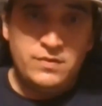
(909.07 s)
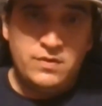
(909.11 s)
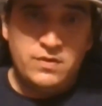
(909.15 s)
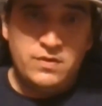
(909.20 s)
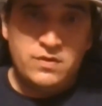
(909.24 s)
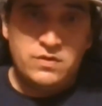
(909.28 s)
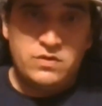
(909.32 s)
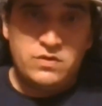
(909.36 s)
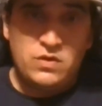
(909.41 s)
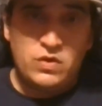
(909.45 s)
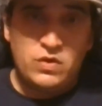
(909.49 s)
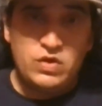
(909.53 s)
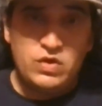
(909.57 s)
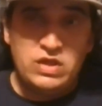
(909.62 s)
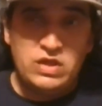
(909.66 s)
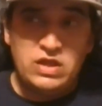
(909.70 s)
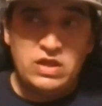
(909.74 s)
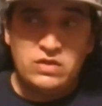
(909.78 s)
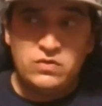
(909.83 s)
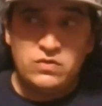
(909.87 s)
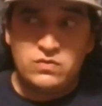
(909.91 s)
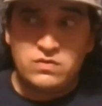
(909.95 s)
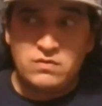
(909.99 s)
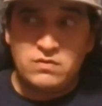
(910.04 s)
So you need
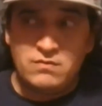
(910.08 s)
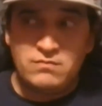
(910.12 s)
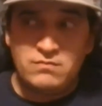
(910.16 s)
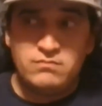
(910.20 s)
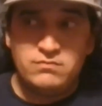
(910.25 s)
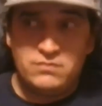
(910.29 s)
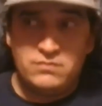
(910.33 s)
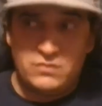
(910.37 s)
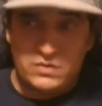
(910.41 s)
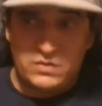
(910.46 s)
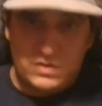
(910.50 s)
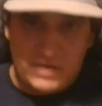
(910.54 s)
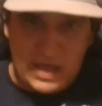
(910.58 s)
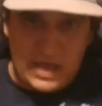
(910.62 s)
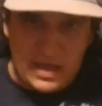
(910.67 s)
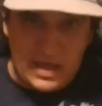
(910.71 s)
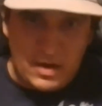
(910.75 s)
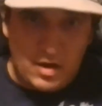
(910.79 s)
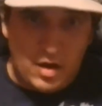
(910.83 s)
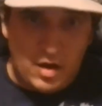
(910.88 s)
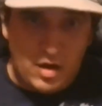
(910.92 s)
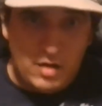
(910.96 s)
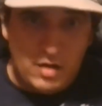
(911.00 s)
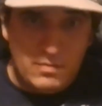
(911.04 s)
to stay
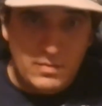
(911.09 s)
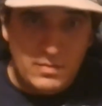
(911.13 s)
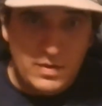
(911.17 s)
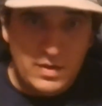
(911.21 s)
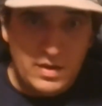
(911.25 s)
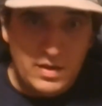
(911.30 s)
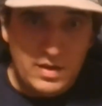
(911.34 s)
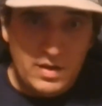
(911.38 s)
calm,